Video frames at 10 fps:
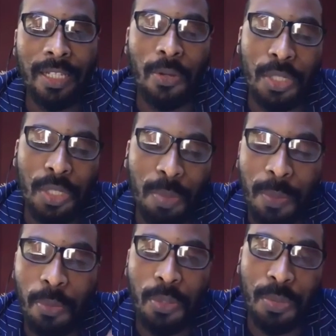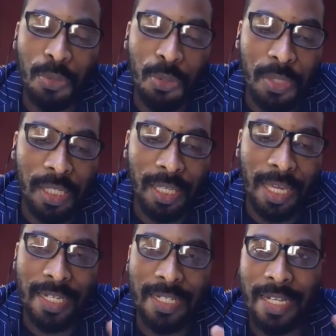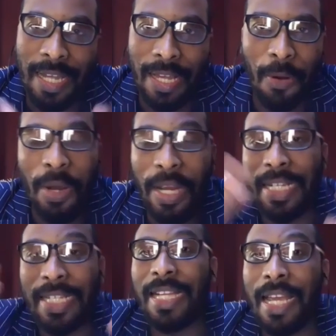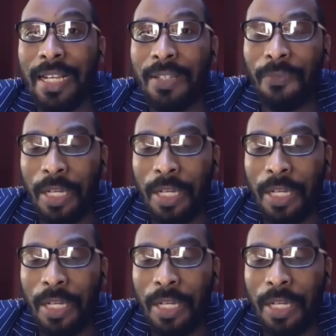those people's music or in a state. For